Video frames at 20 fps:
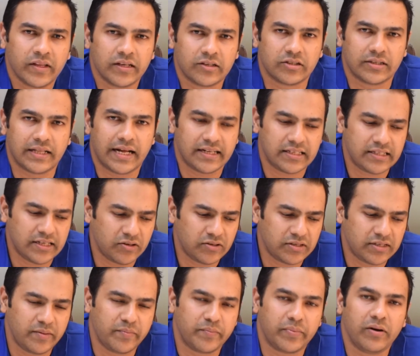So that's how
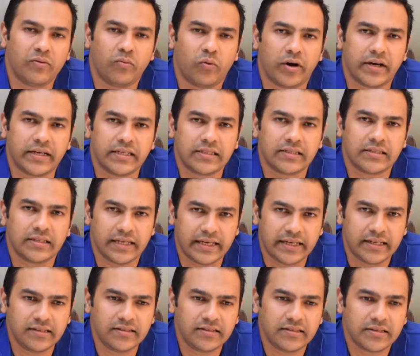simple voice
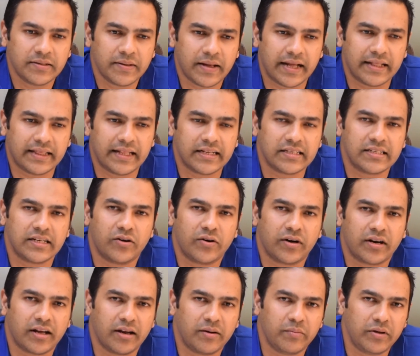is, and that's how
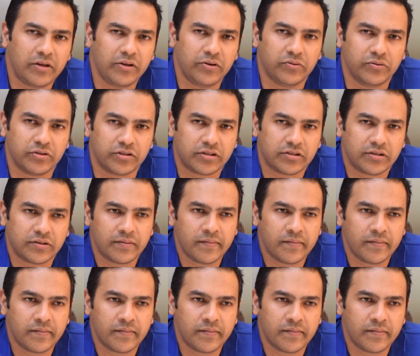it can be used.